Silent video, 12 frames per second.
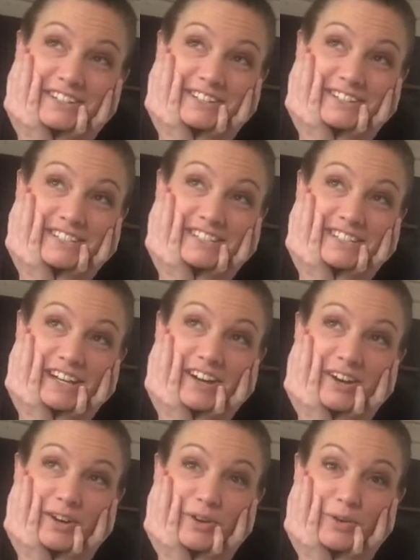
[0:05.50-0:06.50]

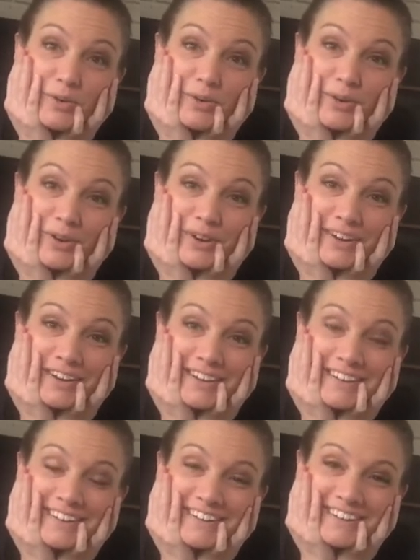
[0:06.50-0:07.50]
So,
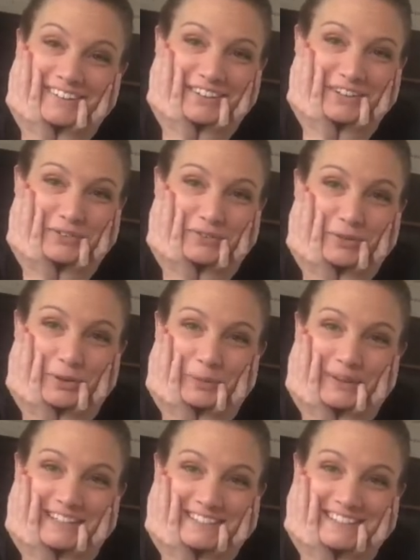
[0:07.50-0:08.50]
another 4
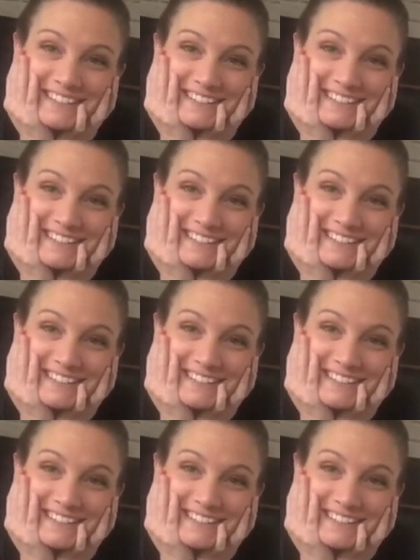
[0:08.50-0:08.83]
weeks of this.